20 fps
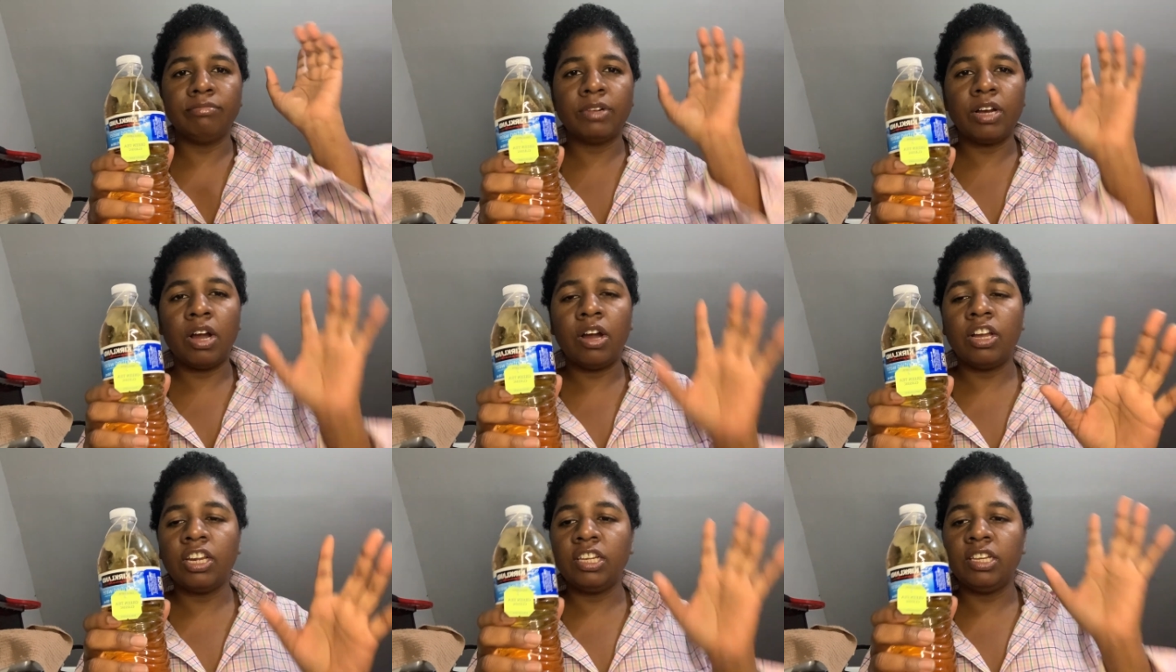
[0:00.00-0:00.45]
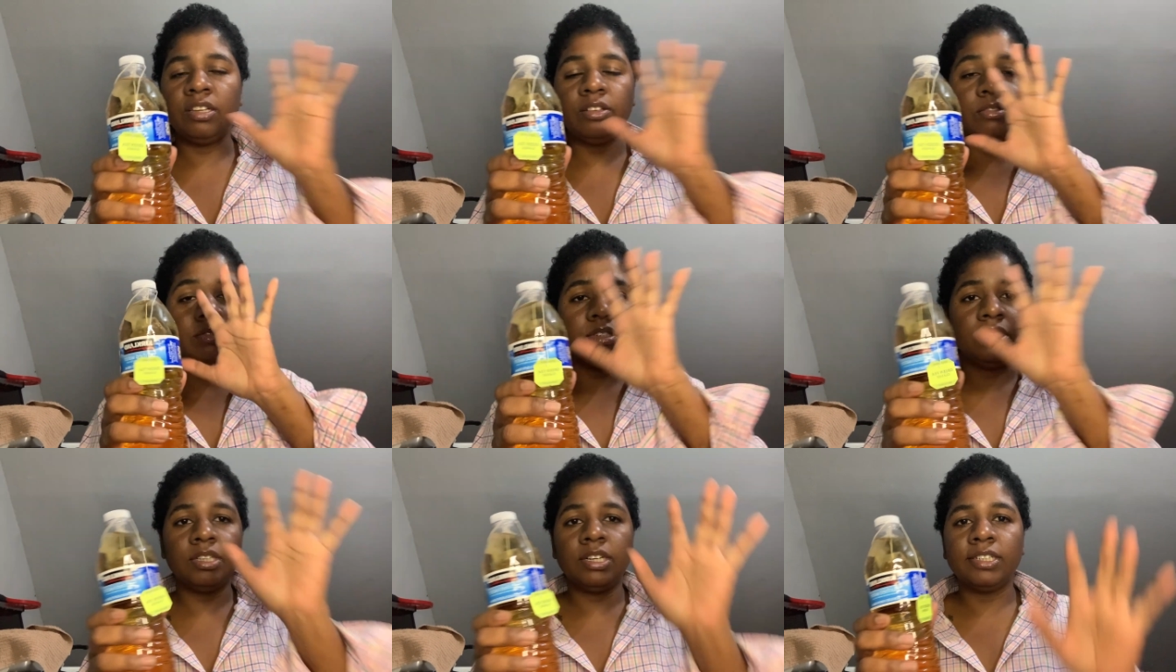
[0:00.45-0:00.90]
honey
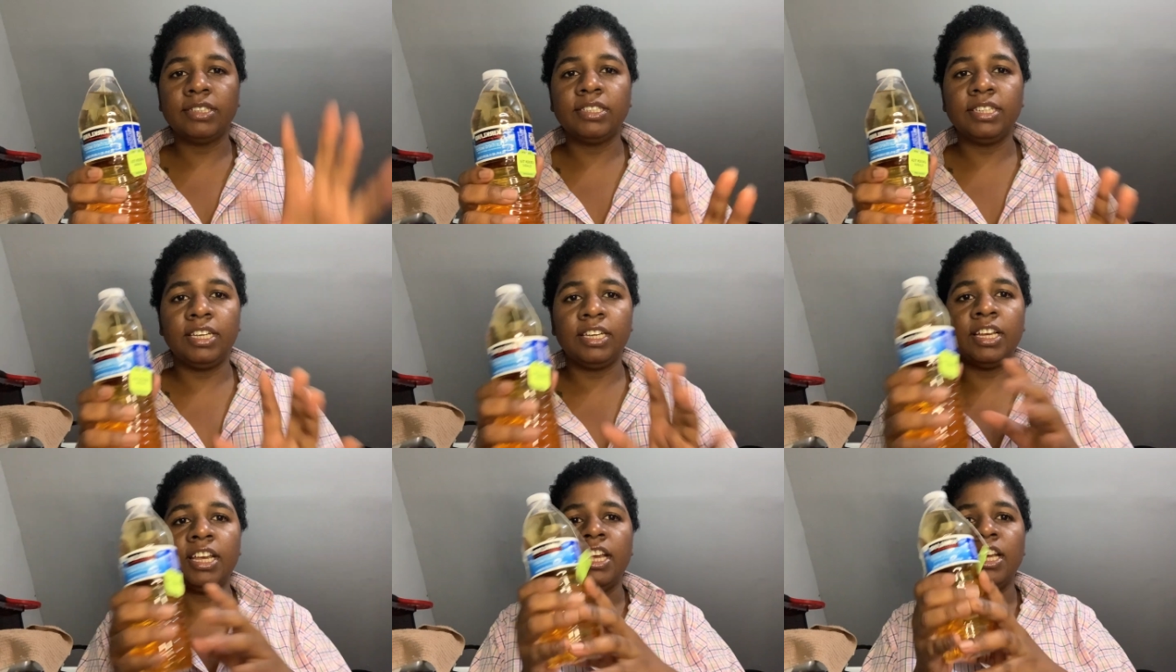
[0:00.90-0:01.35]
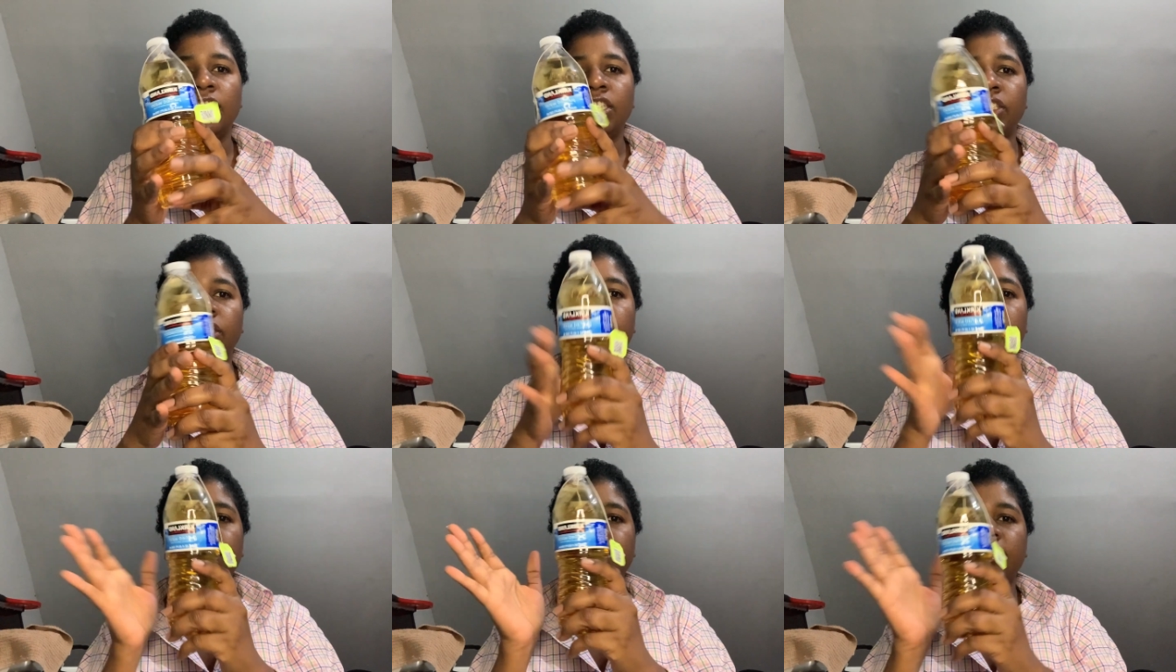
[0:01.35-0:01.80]
no nothing
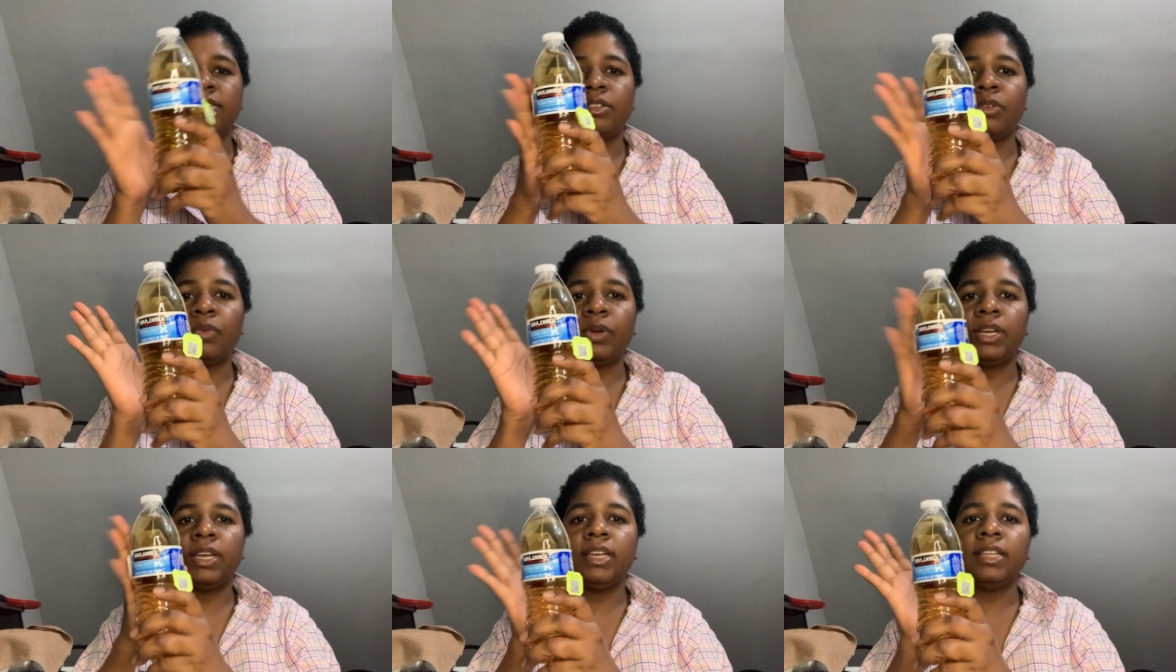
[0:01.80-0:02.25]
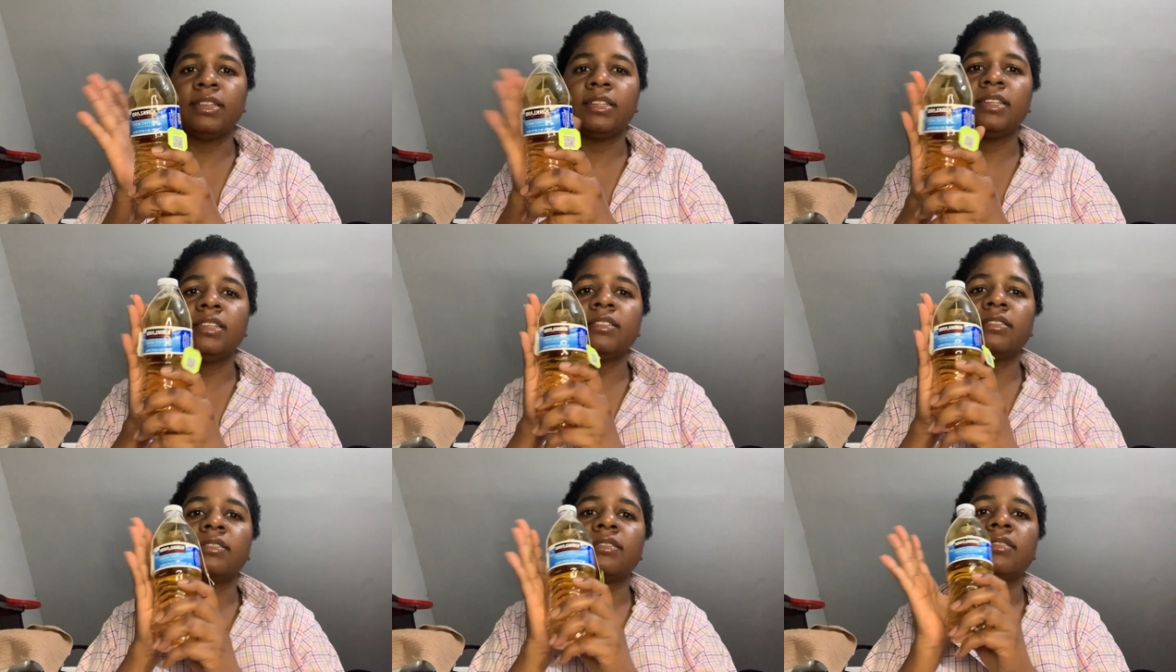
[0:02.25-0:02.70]
just the way it
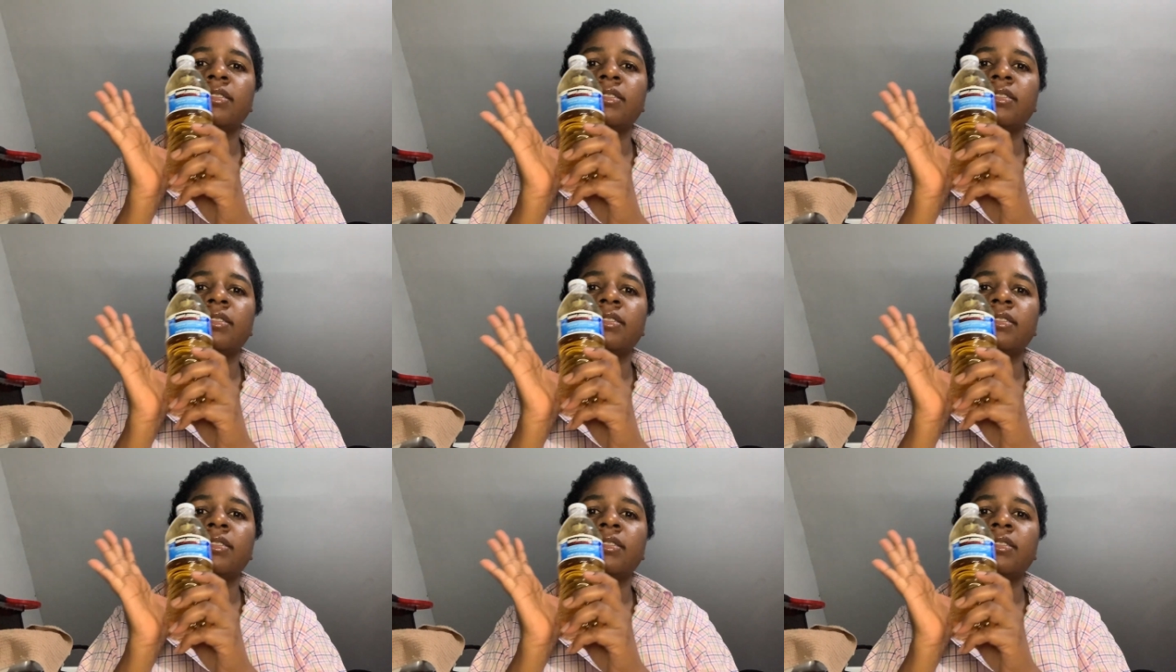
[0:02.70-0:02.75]
is